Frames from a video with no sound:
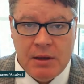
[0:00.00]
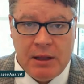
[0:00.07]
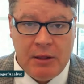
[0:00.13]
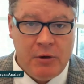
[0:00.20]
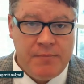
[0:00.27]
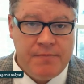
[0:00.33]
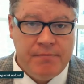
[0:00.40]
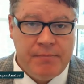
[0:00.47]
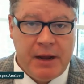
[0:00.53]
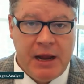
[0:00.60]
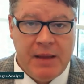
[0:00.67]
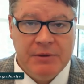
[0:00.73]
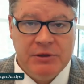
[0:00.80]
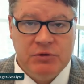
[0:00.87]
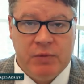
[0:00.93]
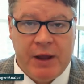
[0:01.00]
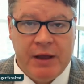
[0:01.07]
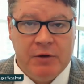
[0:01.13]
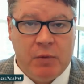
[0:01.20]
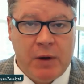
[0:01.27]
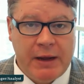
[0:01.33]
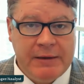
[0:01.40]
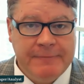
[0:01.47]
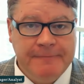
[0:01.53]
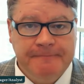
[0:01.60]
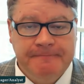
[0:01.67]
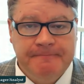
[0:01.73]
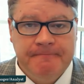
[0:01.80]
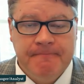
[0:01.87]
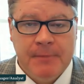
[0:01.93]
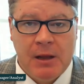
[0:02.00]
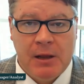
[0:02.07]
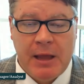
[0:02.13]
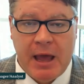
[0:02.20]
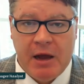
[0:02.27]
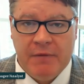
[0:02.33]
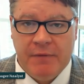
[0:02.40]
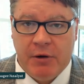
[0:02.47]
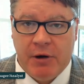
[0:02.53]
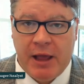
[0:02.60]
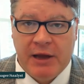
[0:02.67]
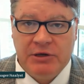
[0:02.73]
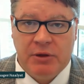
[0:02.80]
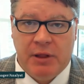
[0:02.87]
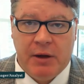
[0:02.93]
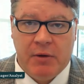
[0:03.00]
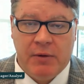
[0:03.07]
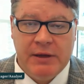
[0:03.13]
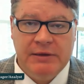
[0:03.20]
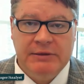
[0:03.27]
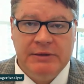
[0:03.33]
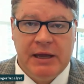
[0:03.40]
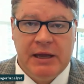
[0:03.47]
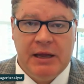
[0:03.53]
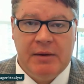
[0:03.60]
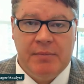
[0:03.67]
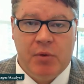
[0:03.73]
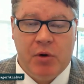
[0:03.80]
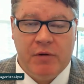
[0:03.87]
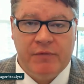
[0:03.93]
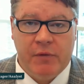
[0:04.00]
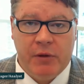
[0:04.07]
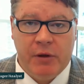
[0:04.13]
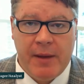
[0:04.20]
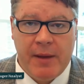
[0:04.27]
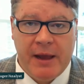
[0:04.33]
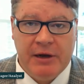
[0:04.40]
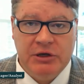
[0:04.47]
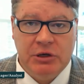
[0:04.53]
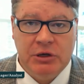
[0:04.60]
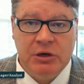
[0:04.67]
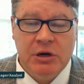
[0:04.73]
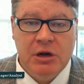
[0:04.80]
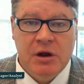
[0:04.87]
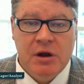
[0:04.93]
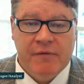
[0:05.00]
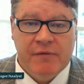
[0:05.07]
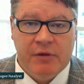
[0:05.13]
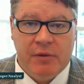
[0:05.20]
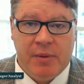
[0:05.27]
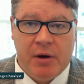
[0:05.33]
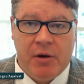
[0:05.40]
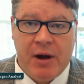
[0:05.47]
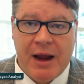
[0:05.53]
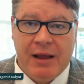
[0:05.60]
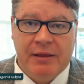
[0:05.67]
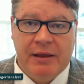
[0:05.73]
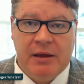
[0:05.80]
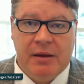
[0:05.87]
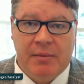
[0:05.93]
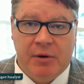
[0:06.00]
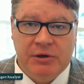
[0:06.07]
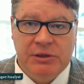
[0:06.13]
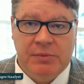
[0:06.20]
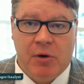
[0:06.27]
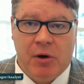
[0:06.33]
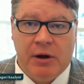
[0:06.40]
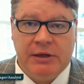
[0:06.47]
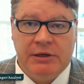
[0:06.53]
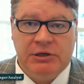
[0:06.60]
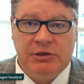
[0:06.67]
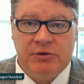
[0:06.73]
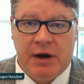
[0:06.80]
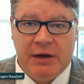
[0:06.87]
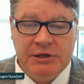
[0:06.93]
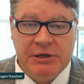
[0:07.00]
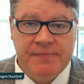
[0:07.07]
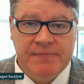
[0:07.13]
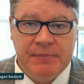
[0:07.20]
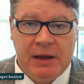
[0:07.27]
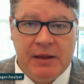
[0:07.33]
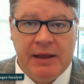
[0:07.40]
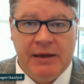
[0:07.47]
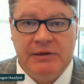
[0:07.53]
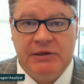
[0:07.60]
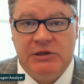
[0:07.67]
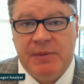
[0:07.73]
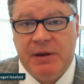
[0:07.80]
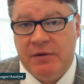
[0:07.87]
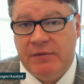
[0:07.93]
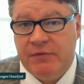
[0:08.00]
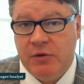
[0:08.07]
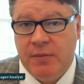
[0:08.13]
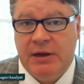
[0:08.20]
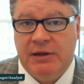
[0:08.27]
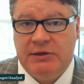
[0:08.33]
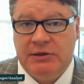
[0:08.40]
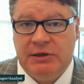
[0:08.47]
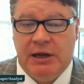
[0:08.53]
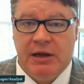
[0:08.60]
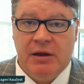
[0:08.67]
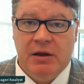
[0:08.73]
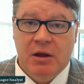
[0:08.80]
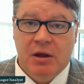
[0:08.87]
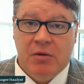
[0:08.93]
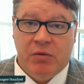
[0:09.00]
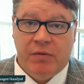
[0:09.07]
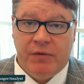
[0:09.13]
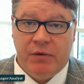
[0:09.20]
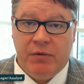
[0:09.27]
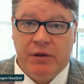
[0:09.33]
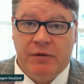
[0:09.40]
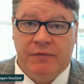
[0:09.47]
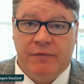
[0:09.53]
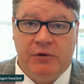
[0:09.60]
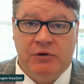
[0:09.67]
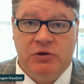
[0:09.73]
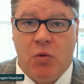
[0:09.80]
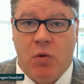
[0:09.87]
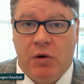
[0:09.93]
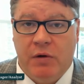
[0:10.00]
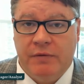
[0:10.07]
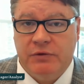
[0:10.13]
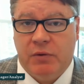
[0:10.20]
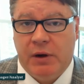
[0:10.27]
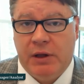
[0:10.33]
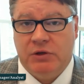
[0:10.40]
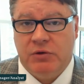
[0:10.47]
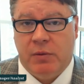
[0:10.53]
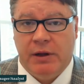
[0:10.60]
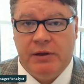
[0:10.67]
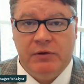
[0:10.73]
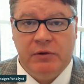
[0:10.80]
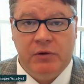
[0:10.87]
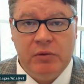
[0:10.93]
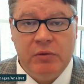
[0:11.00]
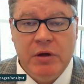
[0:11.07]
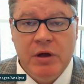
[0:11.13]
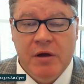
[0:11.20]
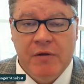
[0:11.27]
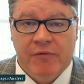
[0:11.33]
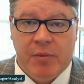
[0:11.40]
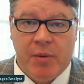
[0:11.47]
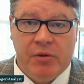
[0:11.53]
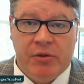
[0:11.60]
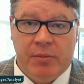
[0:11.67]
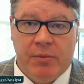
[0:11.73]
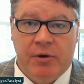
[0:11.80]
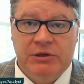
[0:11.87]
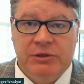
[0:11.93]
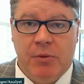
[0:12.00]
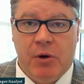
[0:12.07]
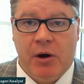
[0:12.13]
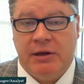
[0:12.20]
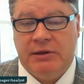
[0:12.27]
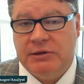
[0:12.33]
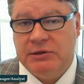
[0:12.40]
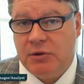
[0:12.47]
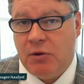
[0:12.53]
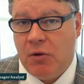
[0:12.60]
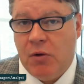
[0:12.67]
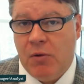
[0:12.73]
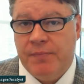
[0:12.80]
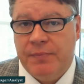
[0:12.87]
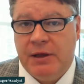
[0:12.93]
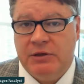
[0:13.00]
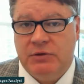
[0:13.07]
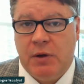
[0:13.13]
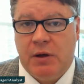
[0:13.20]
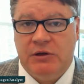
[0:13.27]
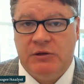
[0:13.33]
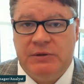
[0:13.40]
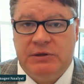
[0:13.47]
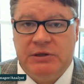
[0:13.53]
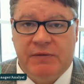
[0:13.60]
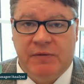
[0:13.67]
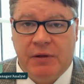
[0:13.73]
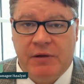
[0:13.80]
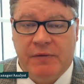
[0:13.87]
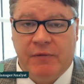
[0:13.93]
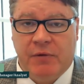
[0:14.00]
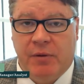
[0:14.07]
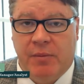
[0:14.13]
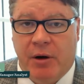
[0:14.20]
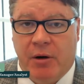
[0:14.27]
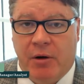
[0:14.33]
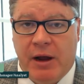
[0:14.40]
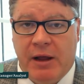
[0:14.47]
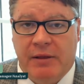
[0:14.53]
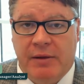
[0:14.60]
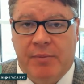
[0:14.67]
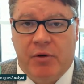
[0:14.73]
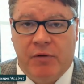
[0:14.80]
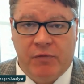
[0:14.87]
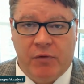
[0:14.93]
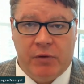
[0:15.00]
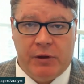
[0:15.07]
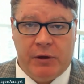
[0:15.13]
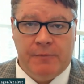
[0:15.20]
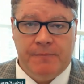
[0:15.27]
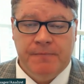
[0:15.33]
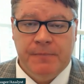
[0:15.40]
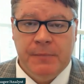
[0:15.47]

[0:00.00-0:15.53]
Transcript: Hello, my name is Wrighton, Head of International Equities and Portfolio Manager for the Barrow Hanley Emerging Markets Strategy. I'd like to spend a few minutes today reviewing the first quarter of 2022 for both emerging markets as a whole, as well as specifically for the Barrow Hanley portfolio.